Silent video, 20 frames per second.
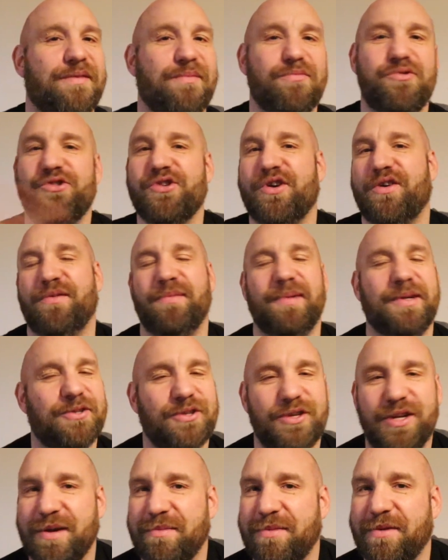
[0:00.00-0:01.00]
I'm sure I've
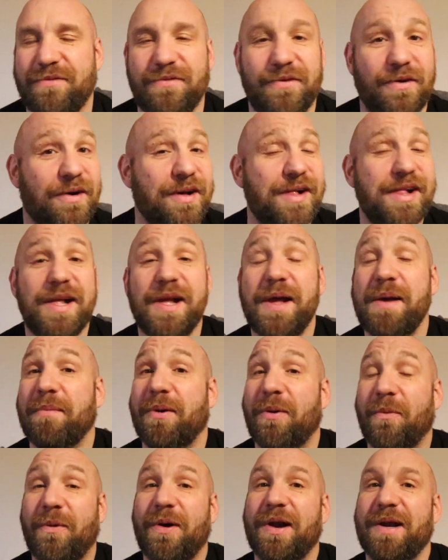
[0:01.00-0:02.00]
mentioned it before,
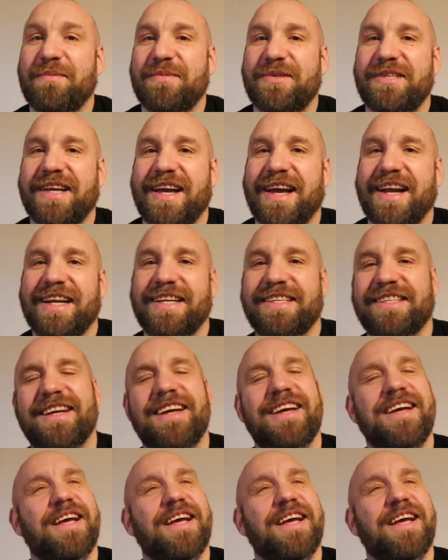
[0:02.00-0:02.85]
but what I'm saying is